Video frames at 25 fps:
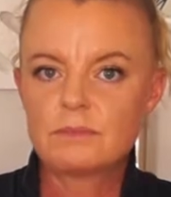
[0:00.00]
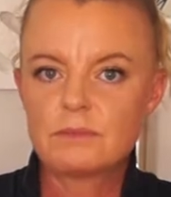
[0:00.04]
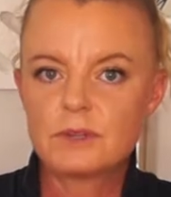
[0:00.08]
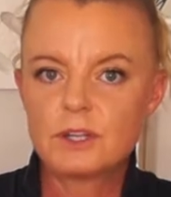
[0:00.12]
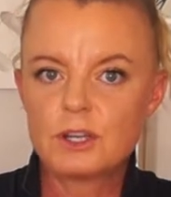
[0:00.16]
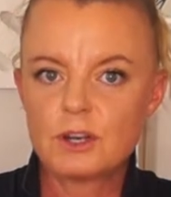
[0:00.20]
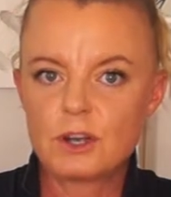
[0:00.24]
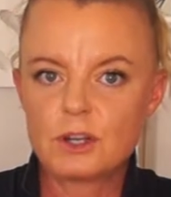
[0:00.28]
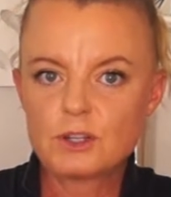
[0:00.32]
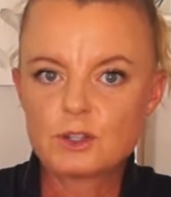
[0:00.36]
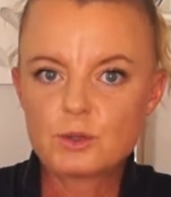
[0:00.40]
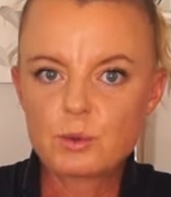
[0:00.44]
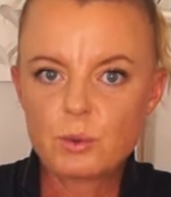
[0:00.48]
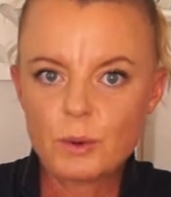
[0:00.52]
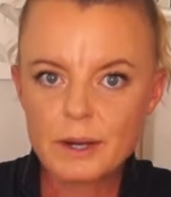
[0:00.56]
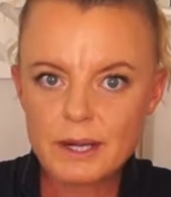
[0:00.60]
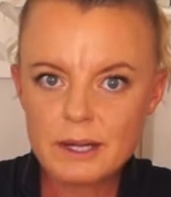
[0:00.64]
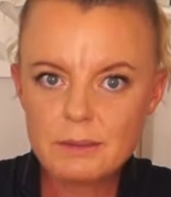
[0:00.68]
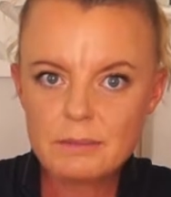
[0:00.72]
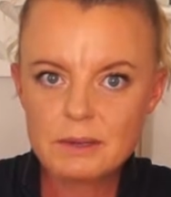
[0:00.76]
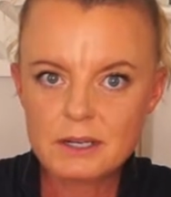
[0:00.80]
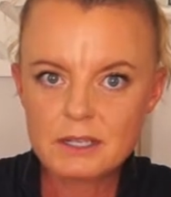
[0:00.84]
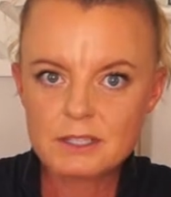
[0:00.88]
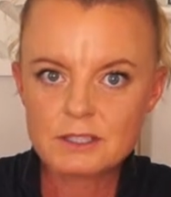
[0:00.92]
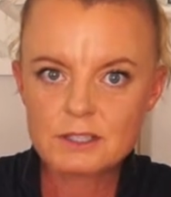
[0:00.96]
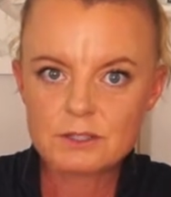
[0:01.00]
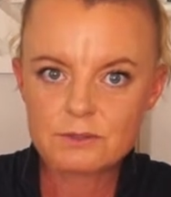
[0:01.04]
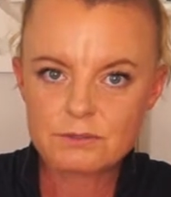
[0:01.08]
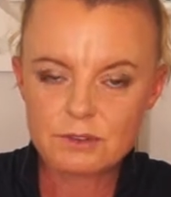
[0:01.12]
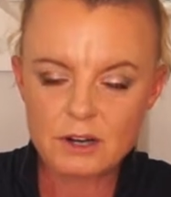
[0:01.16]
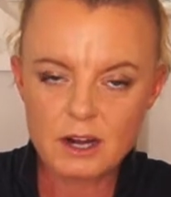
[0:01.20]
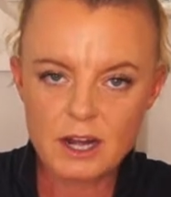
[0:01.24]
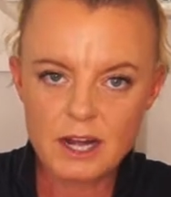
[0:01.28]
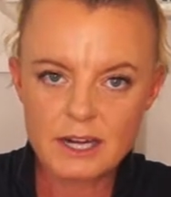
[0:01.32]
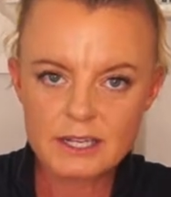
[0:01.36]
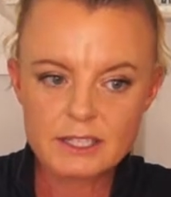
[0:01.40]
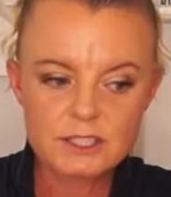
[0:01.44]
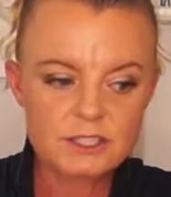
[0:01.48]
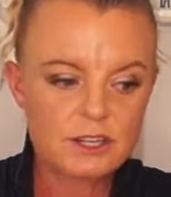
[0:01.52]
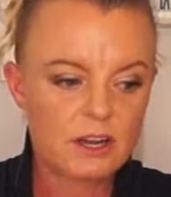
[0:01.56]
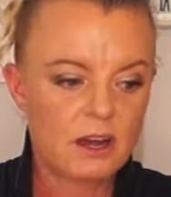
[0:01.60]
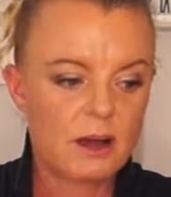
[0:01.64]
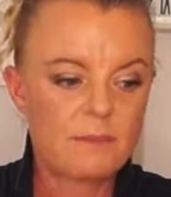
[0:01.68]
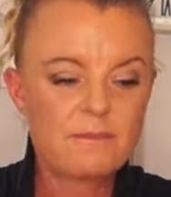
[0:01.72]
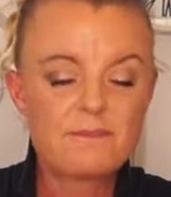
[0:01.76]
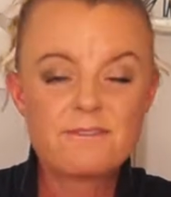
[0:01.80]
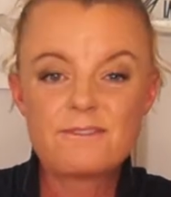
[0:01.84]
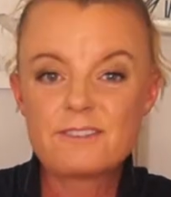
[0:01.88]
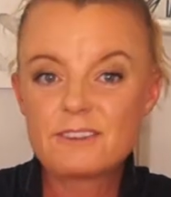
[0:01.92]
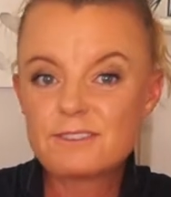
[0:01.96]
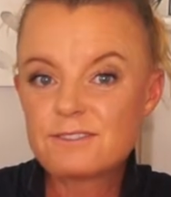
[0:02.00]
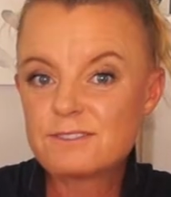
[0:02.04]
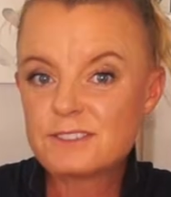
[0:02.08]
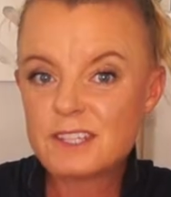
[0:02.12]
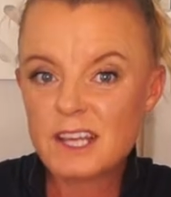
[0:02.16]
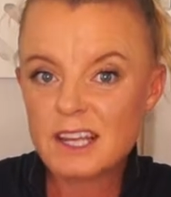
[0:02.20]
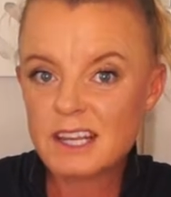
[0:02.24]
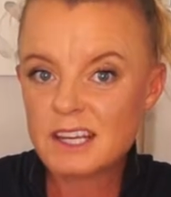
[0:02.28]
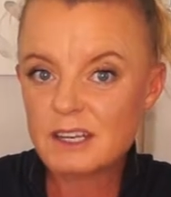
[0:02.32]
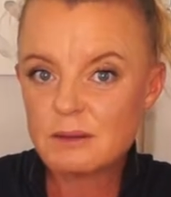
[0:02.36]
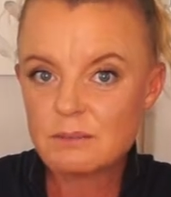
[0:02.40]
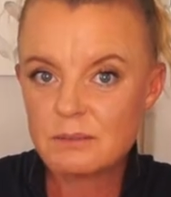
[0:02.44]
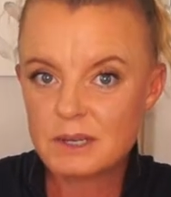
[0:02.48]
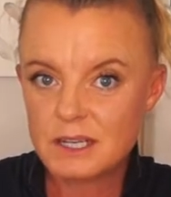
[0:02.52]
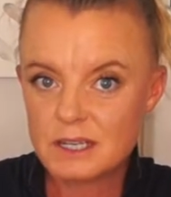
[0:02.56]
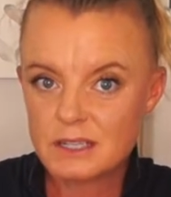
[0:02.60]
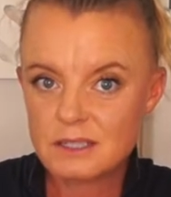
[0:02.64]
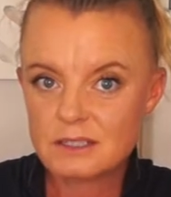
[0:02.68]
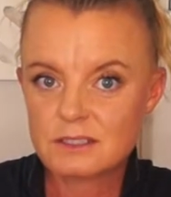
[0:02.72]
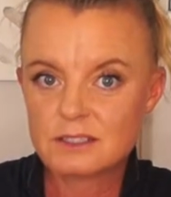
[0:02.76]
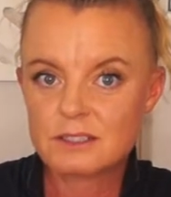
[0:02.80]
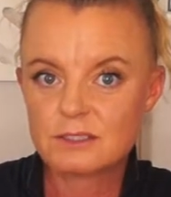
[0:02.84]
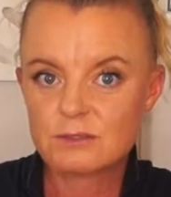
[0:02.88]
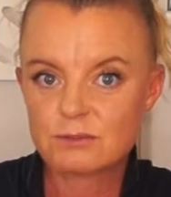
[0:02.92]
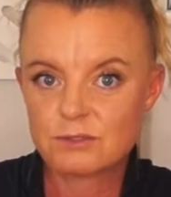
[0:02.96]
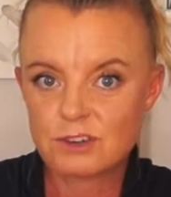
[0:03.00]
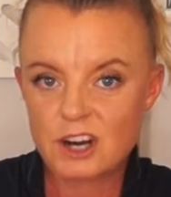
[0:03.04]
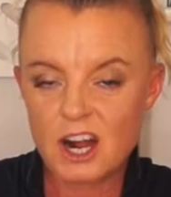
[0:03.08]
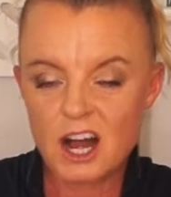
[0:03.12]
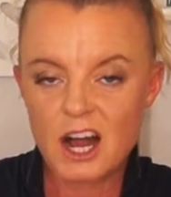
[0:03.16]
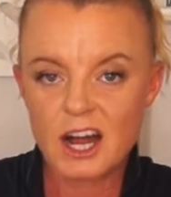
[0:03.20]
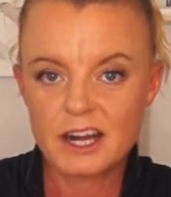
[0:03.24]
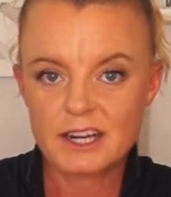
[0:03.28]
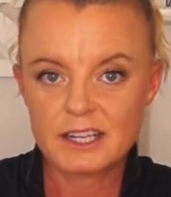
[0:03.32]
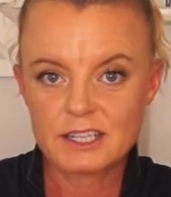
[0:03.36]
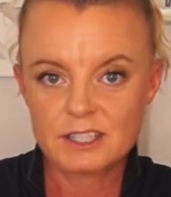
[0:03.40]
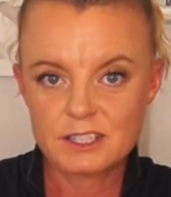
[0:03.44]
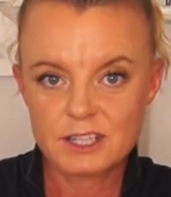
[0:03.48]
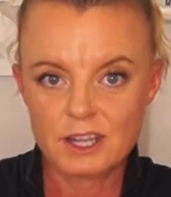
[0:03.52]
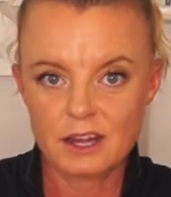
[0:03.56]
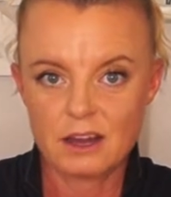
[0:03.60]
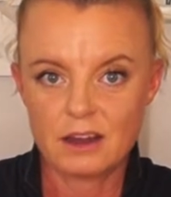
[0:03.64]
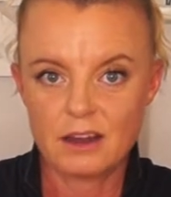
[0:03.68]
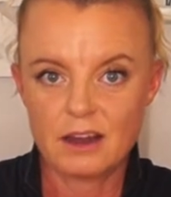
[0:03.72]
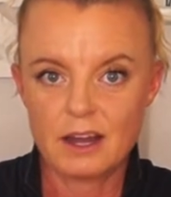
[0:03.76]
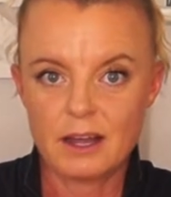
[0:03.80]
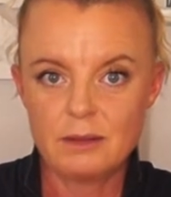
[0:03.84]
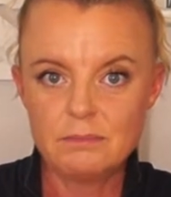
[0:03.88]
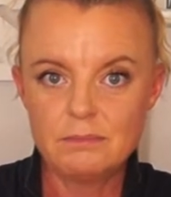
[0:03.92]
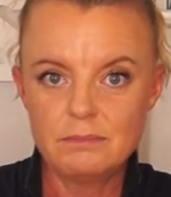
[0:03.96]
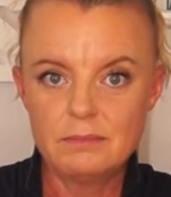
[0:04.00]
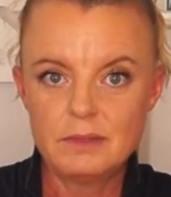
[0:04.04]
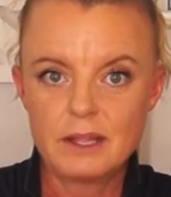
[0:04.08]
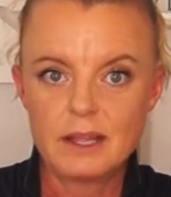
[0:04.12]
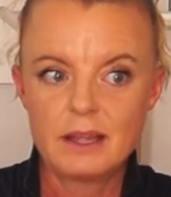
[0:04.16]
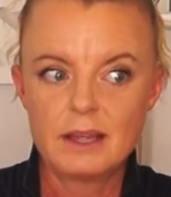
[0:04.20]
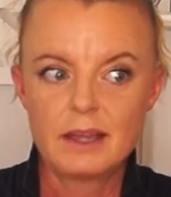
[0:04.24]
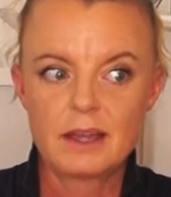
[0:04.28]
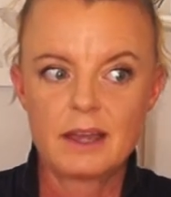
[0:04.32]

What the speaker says: you know, 20 minutes of riding time, 15 minutes of riding time,